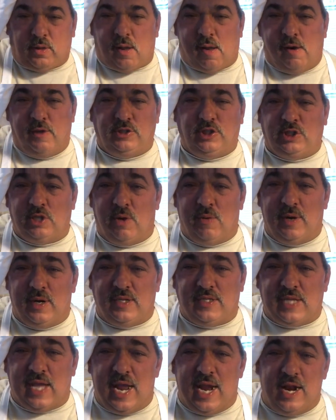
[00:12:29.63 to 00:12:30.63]
It's so
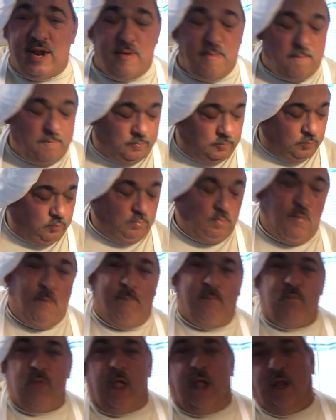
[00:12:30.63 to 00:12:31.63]
entertaining
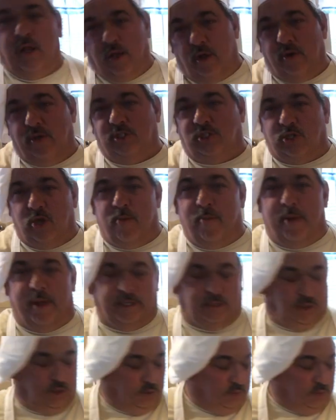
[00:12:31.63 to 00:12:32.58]
and learning so much.